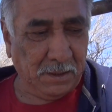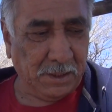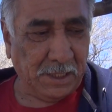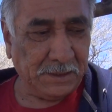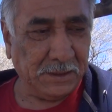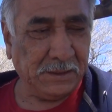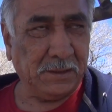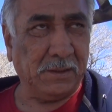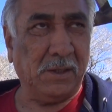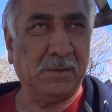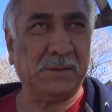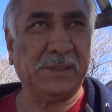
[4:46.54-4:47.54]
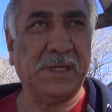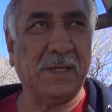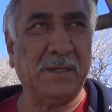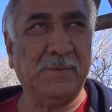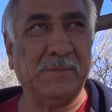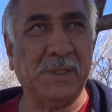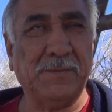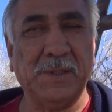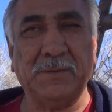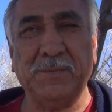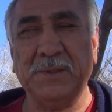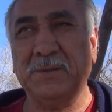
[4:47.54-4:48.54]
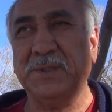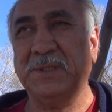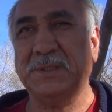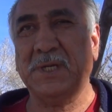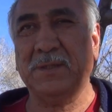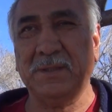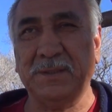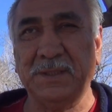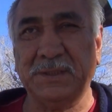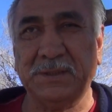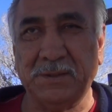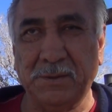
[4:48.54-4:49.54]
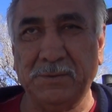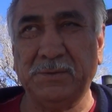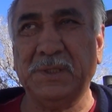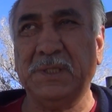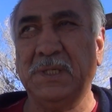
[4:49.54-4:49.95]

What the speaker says: Lasts a long time. They make buildings out of this stone.